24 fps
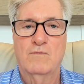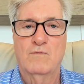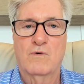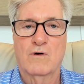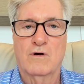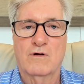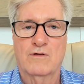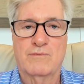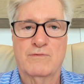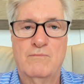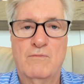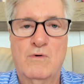
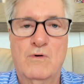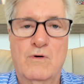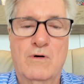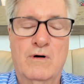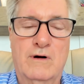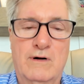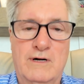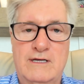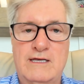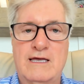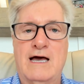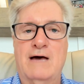worth more
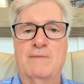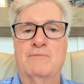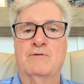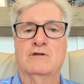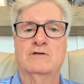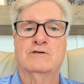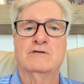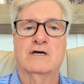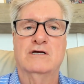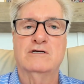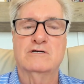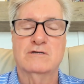on a
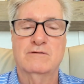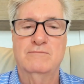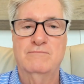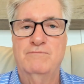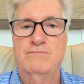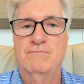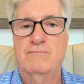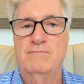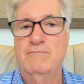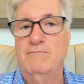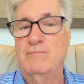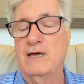capitalization
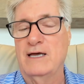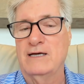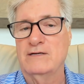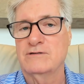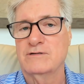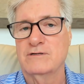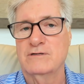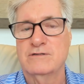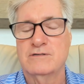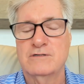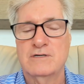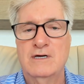
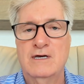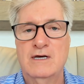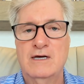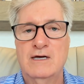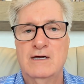basis